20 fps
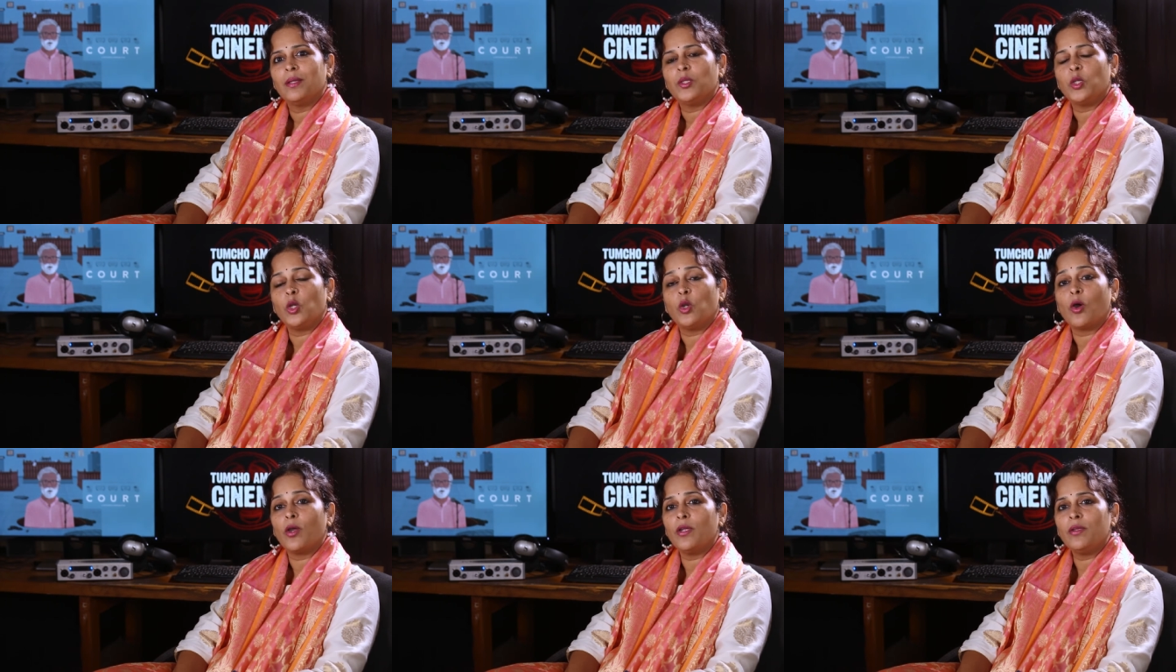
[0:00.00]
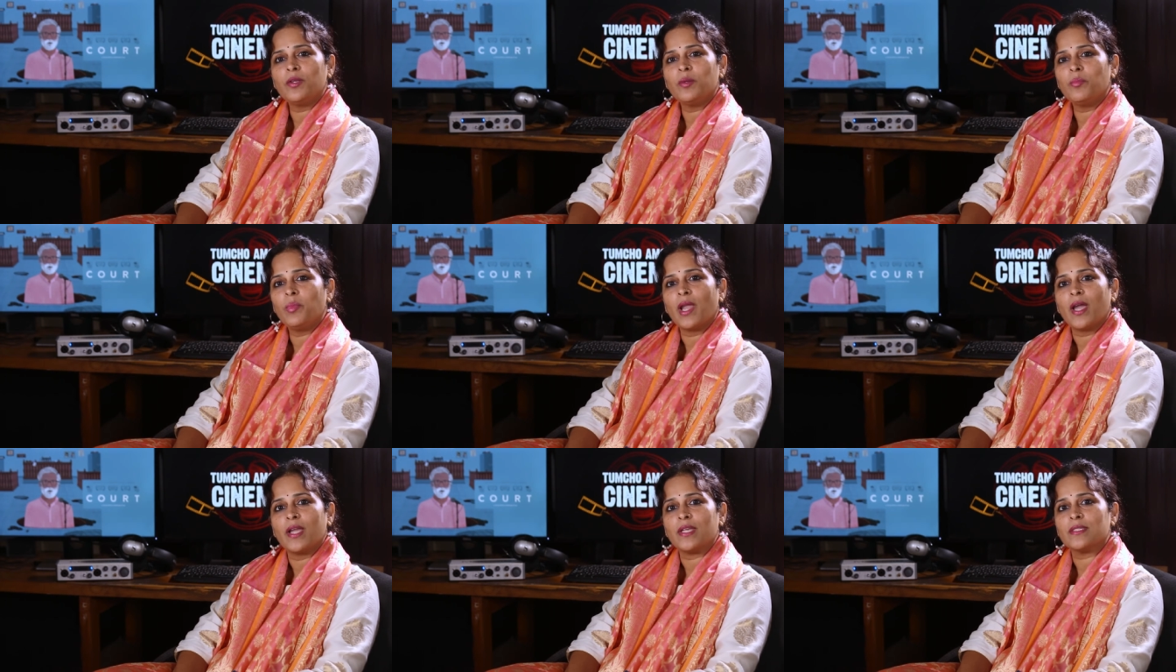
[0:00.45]
The lawyer
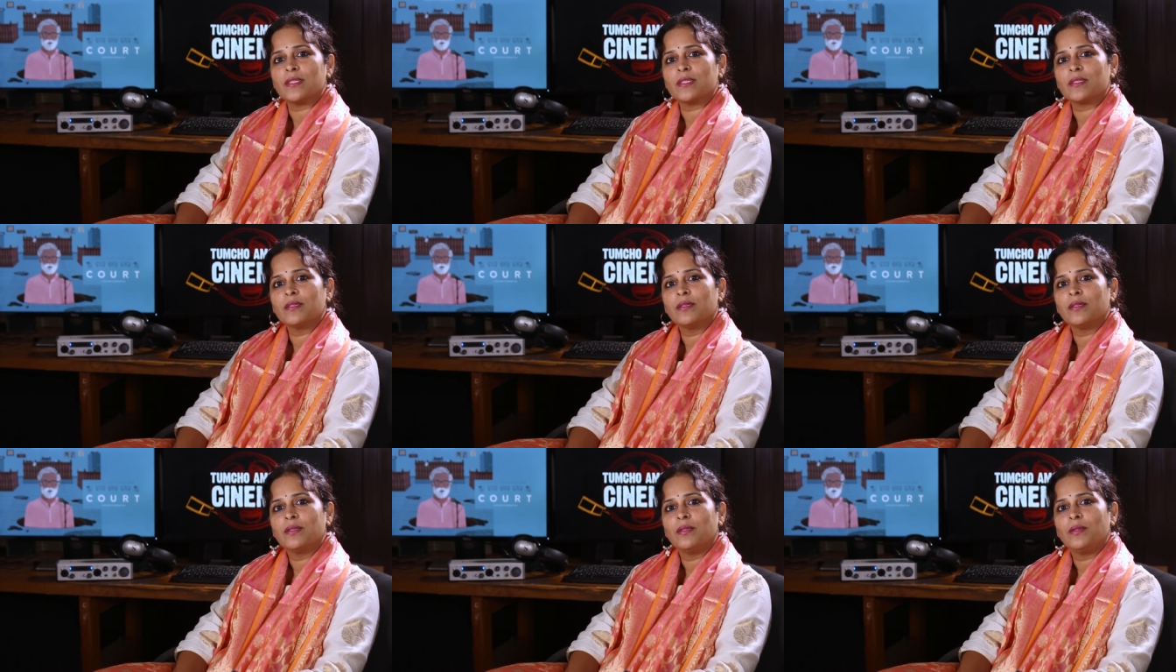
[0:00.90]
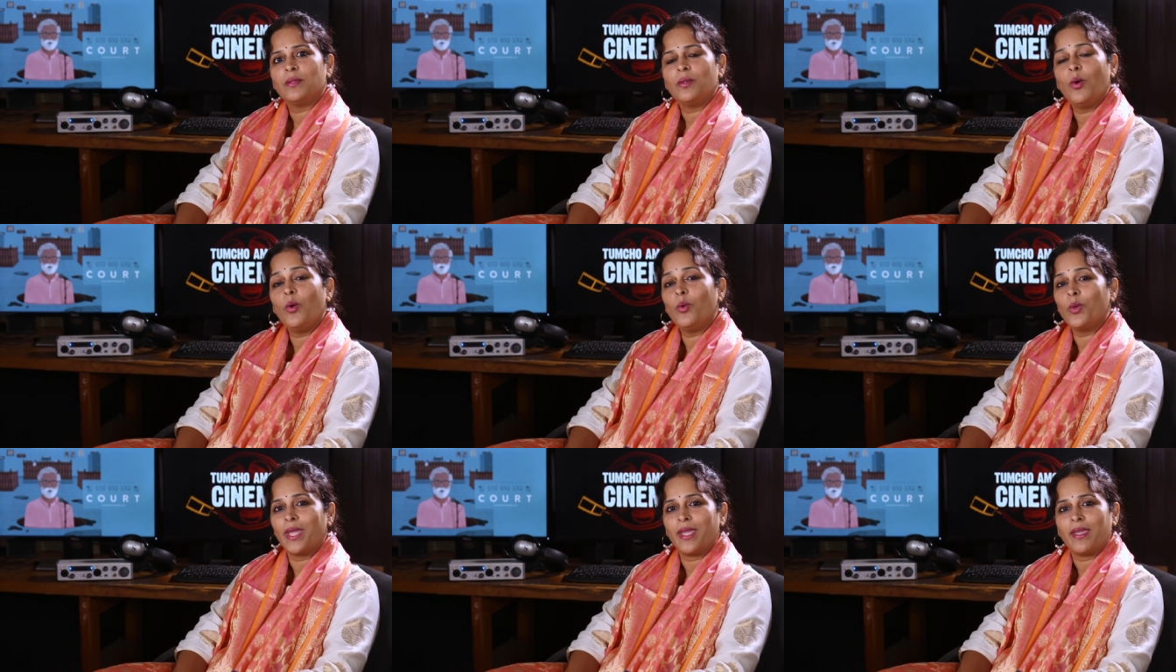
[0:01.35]
replies,
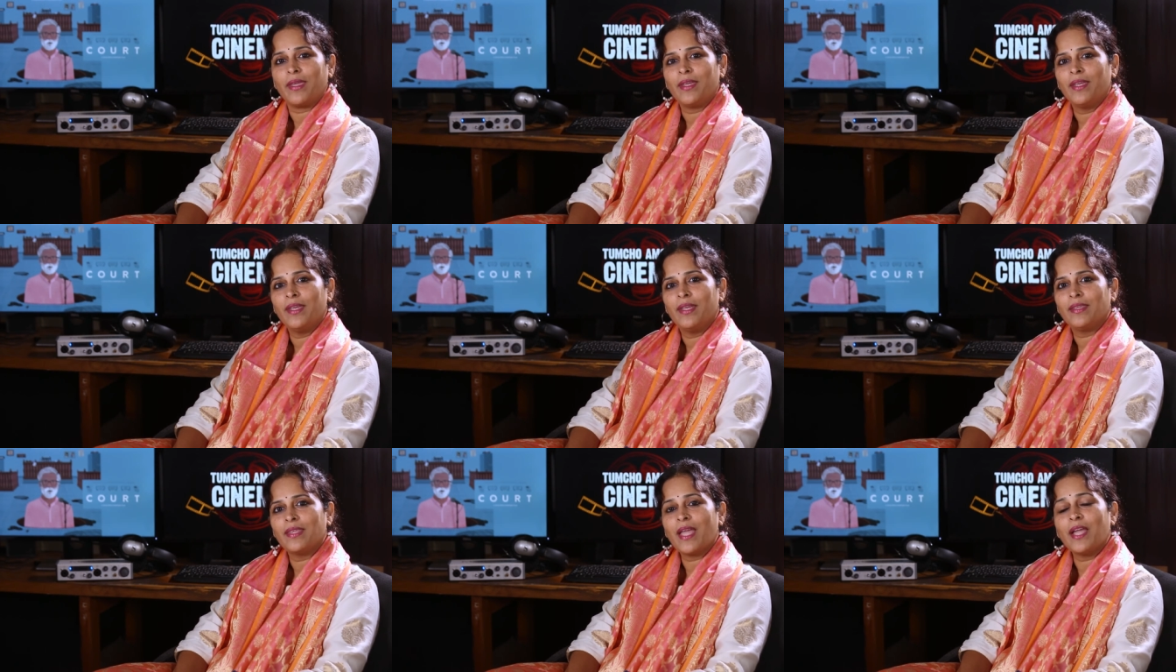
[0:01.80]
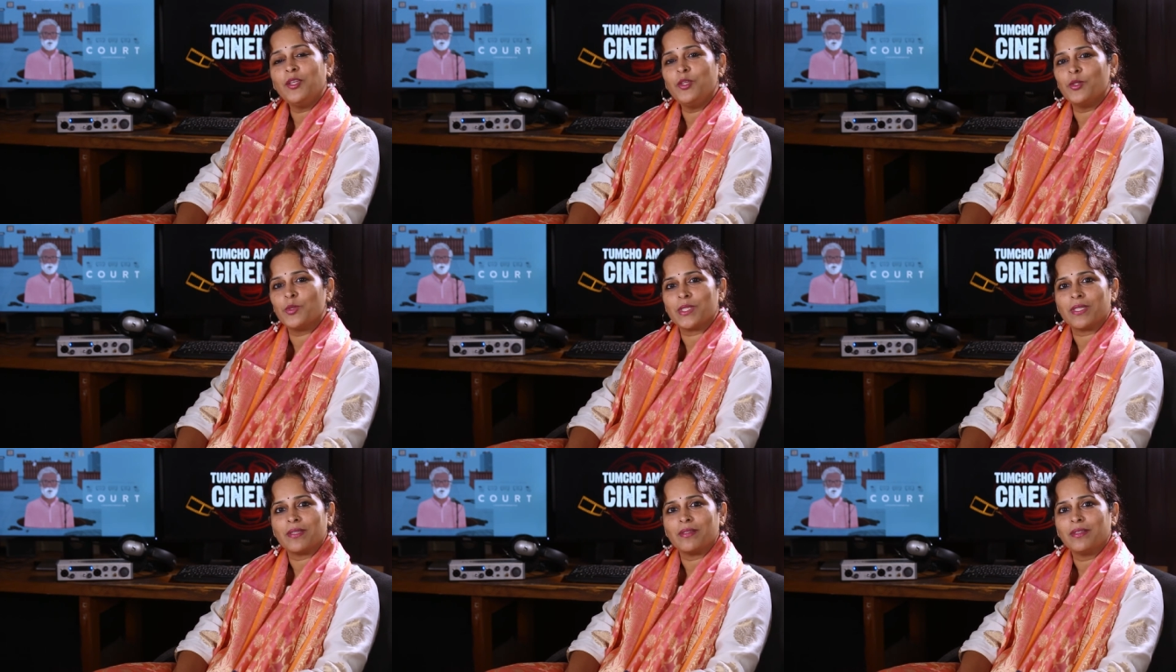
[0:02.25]
Okay, thank
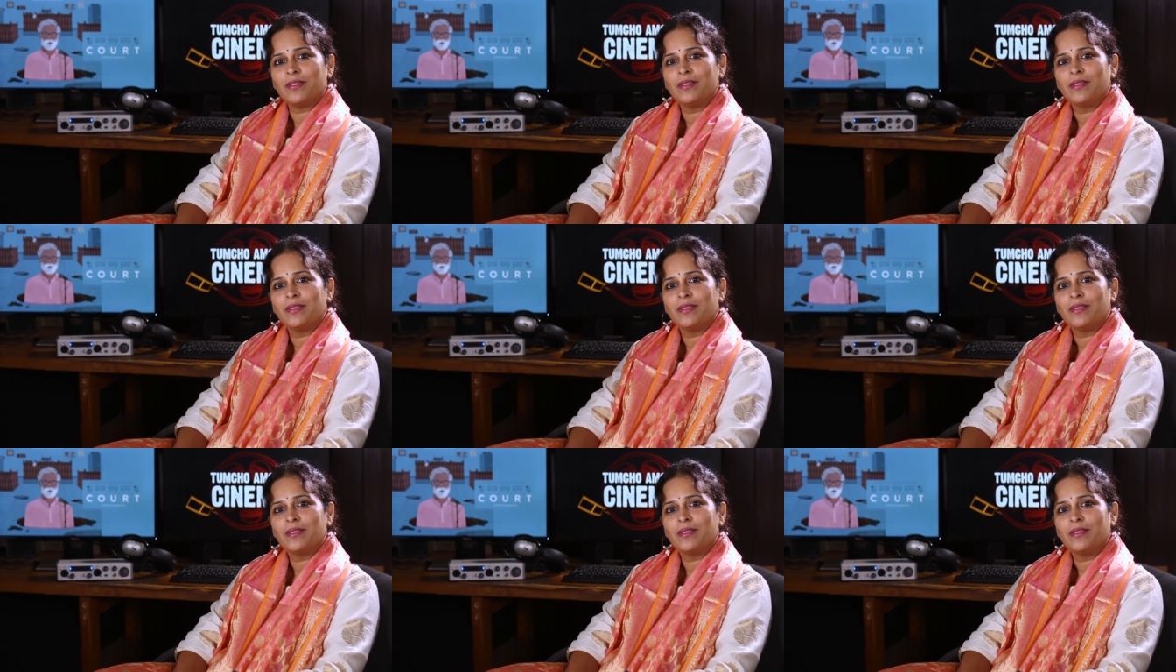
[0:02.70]
you, sir.